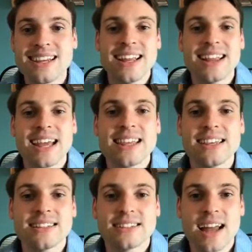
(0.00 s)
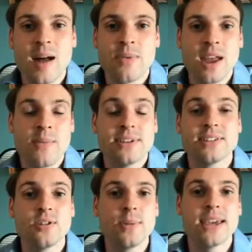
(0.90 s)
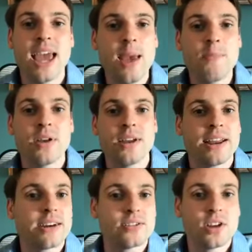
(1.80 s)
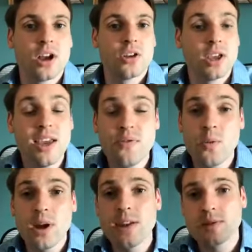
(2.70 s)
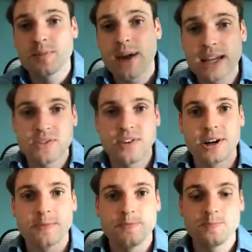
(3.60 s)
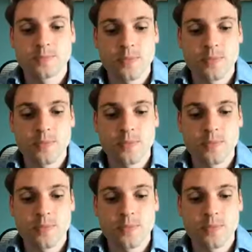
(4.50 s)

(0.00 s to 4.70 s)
didn't let this stop them and still became millionaires, even when there was mass fear.